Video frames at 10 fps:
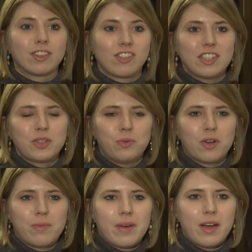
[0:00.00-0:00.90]
Just to
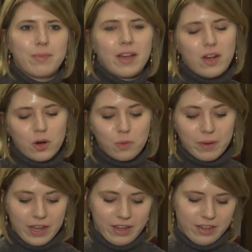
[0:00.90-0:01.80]
warm up, I hope
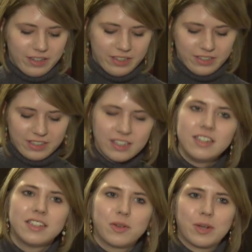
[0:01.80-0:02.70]
it's an
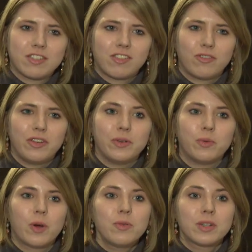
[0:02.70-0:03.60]
easy question for you.
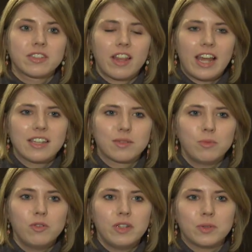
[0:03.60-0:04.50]
What was the last
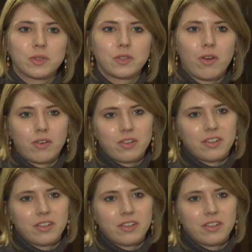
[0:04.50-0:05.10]
movie you saw?